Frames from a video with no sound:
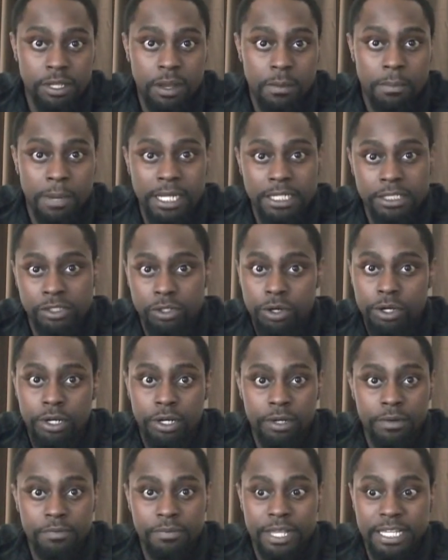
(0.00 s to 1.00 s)
My
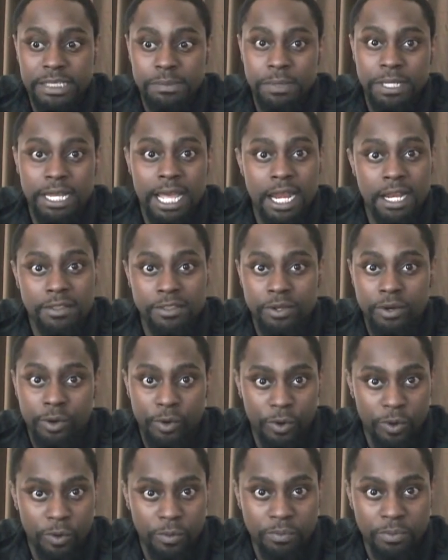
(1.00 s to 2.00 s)
daughter has been out of the
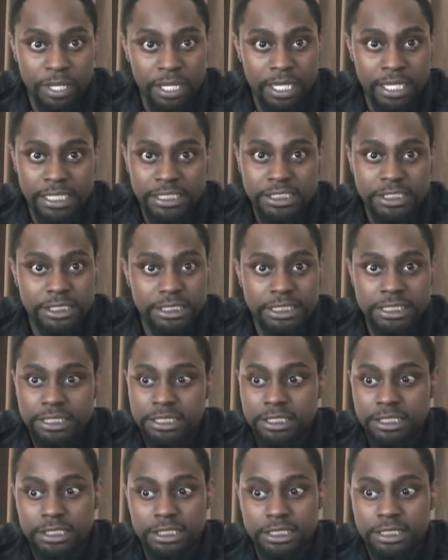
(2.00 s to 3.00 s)
home. She
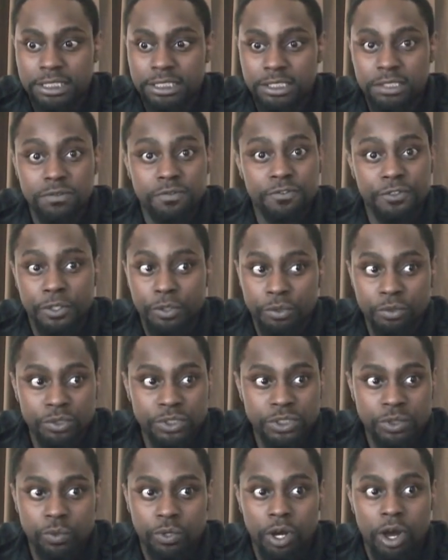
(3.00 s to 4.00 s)
is
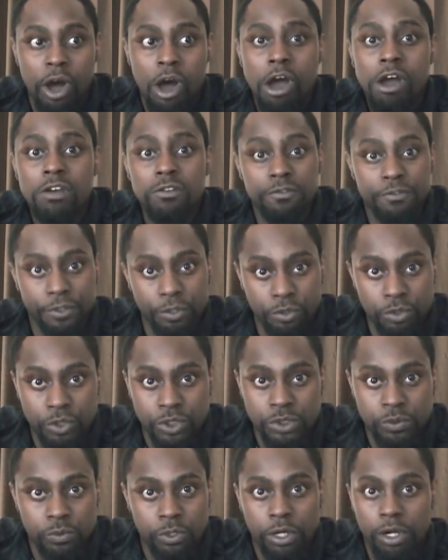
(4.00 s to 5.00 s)
confused. We're all
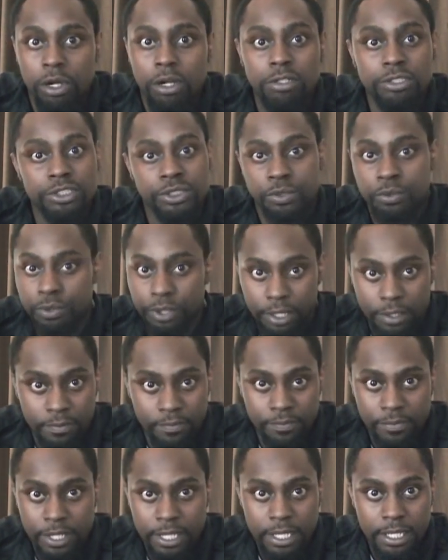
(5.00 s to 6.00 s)
confused. We're all torn.
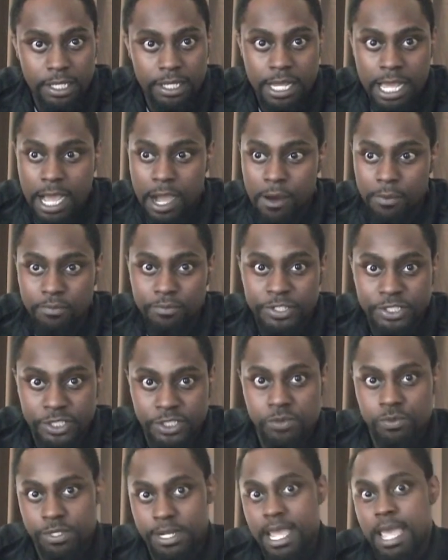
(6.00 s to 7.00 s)
Now, this
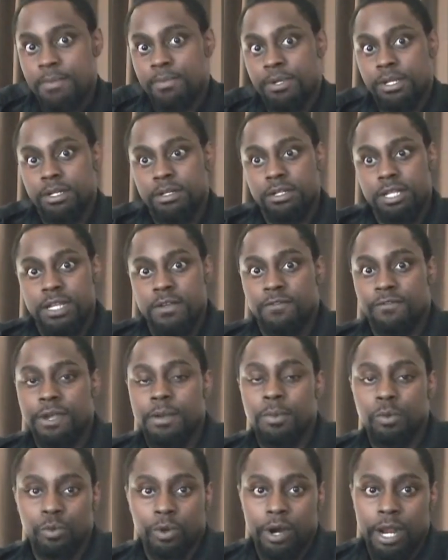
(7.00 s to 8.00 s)
is what happened in
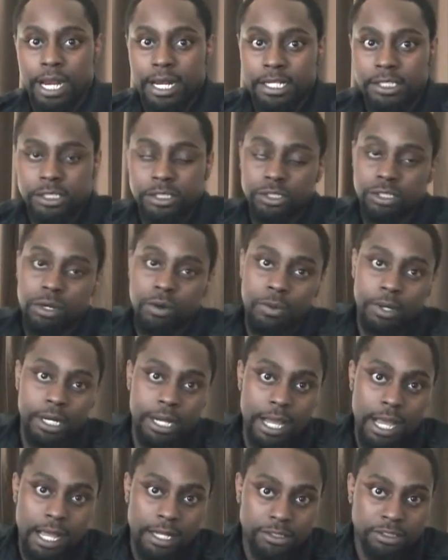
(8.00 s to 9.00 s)
February. This is
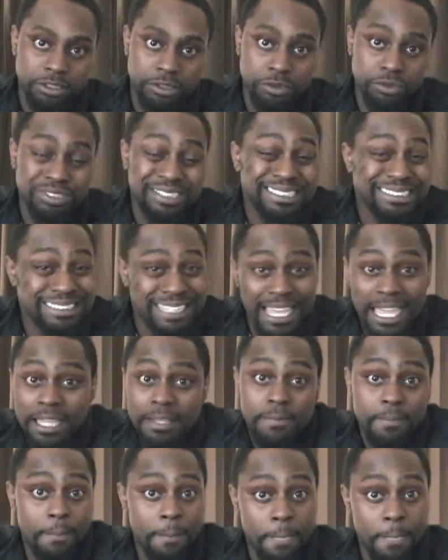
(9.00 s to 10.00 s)
going on to
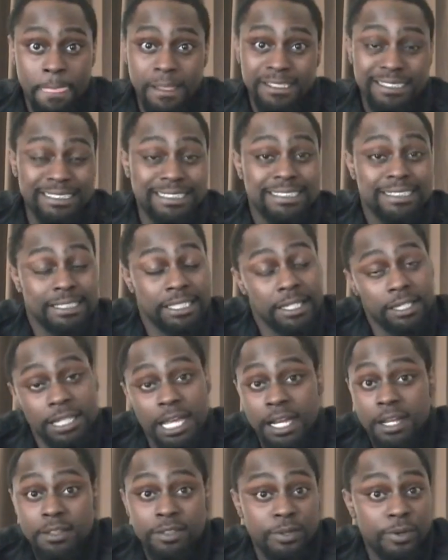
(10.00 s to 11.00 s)
today. She's still
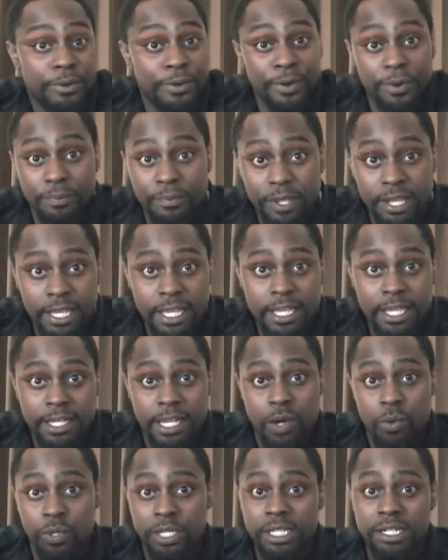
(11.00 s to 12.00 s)
out of the home.
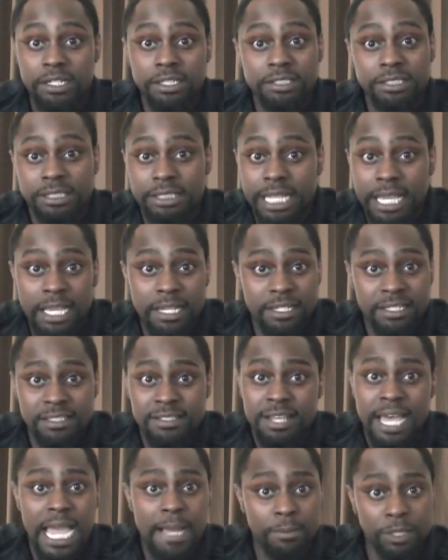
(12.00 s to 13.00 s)
Now, we understand the
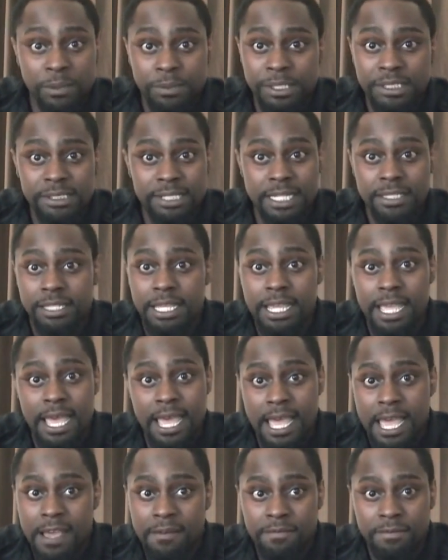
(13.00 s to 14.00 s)
time limits that they
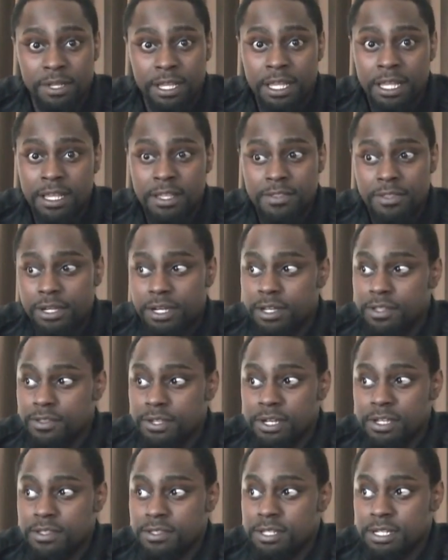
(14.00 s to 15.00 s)
have
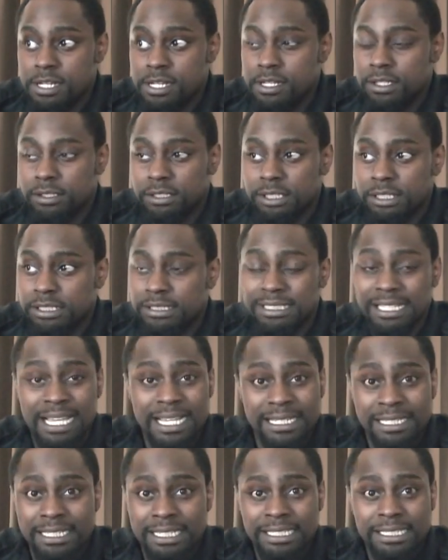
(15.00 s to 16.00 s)
the
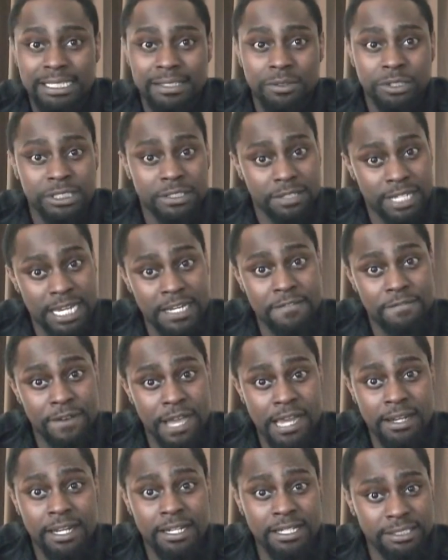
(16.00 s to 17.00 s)
90, was it
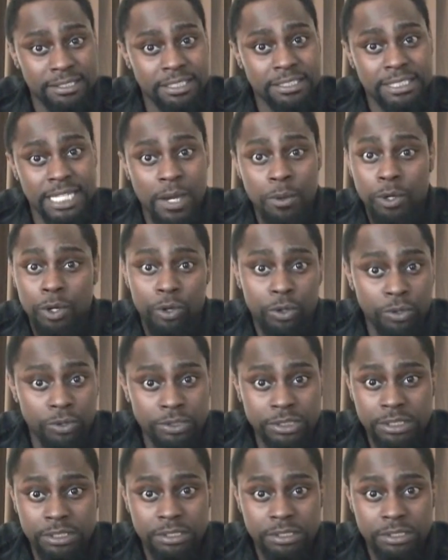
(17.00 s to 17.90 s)
95, 96 hour hold?